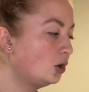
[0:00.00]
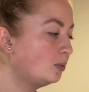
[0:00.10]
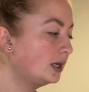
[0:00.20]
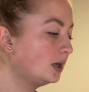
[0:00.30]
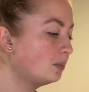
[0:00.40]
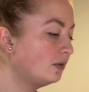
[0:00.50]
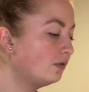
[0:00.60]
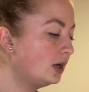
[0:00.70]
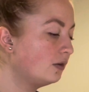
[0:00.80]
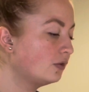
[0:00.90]
opening up
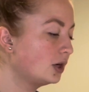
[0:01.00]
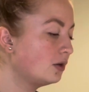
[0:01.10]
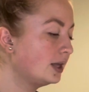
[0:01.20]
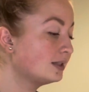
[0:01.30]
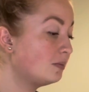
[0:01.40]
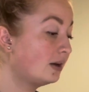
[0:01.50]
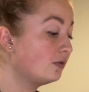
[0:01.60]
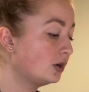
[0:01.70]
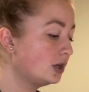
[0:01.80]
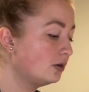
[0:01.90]
here for you that's meant
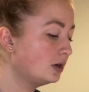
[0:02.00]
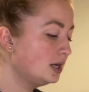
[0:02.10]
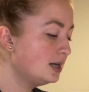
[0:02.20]
for you.